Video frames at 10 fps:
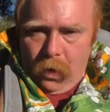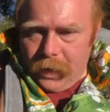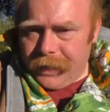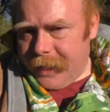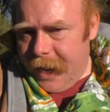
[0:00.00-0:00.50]

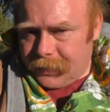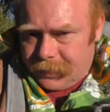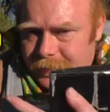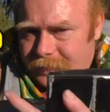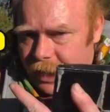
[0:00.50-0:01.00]
Or you can
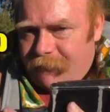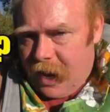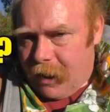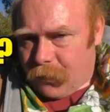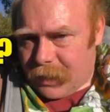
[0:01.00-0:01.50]
answer this
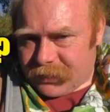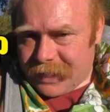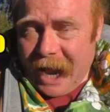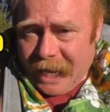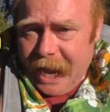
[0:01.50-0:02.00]
dovetail
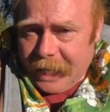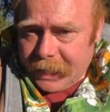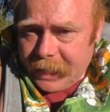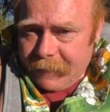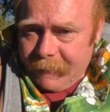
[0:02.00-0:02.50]
question
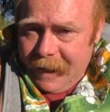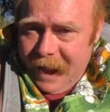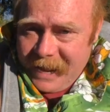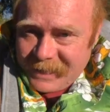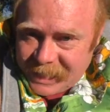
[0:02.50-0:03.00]
again
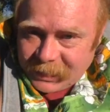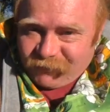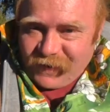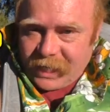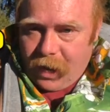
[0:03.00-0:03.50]
in
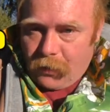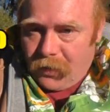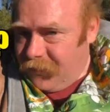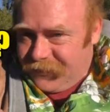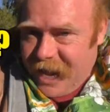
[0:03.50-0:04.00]
this video,
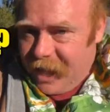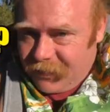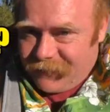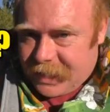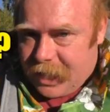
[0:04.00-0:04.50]
not the
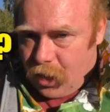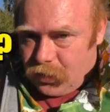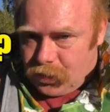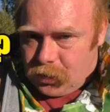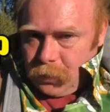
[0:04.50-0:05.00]
other
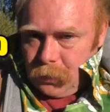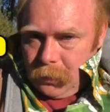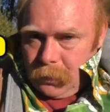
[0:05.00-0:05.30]
videos.